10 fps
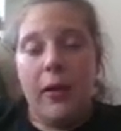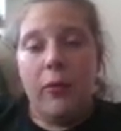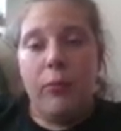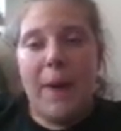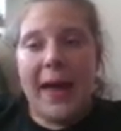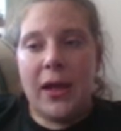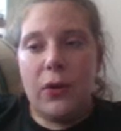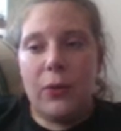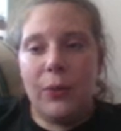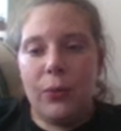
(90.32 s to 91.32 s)
But
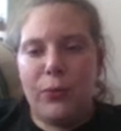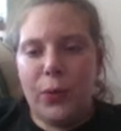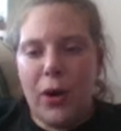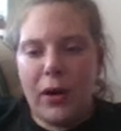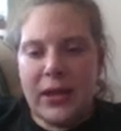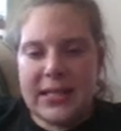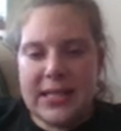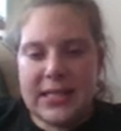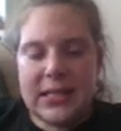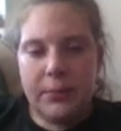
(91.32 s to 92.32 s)

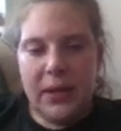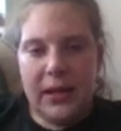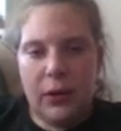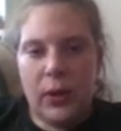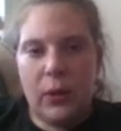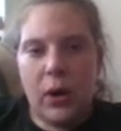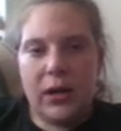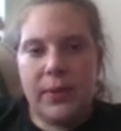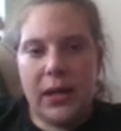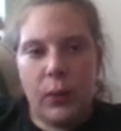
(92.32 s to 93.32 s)
regardless, it's something that we want
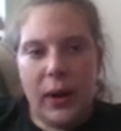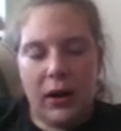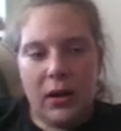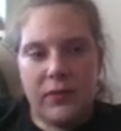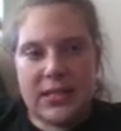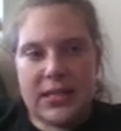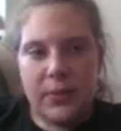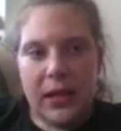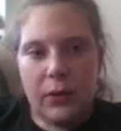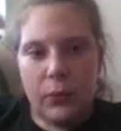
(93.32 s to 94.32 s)
to be aware of and
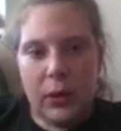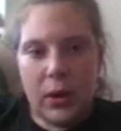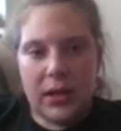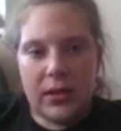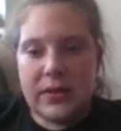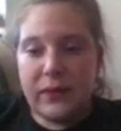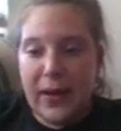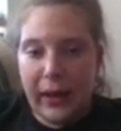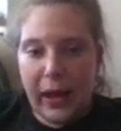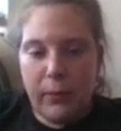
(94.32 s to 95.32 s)
something that we want to
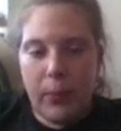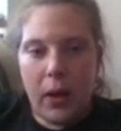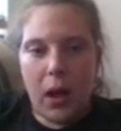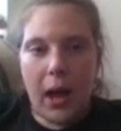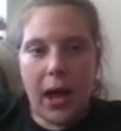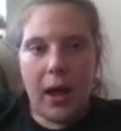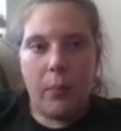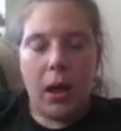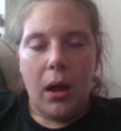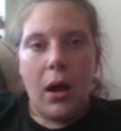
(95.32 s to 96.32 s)
develop
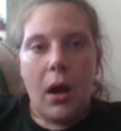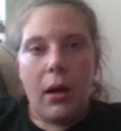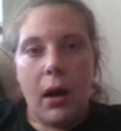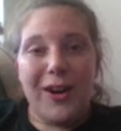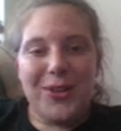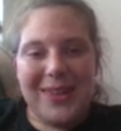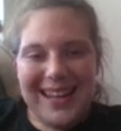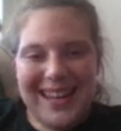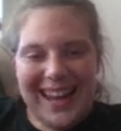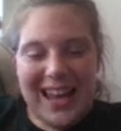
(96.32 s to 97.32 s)
our
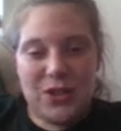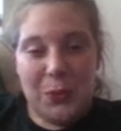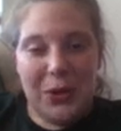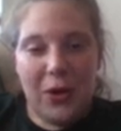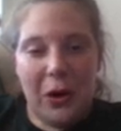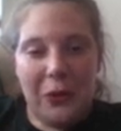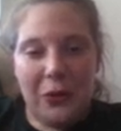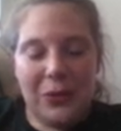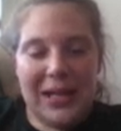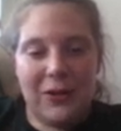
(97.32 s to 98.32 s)
thinking as we
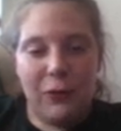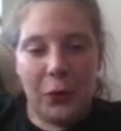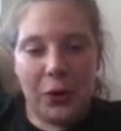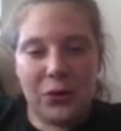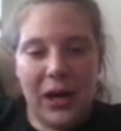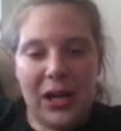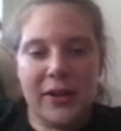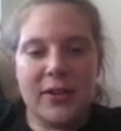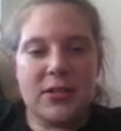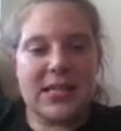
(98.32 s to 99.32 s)
grow into fourth
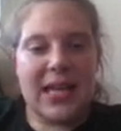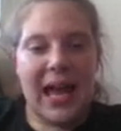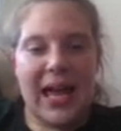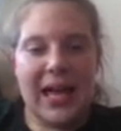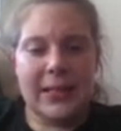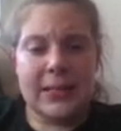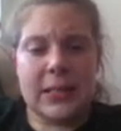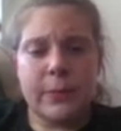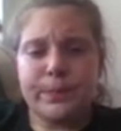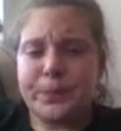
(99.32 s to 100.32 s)
graders and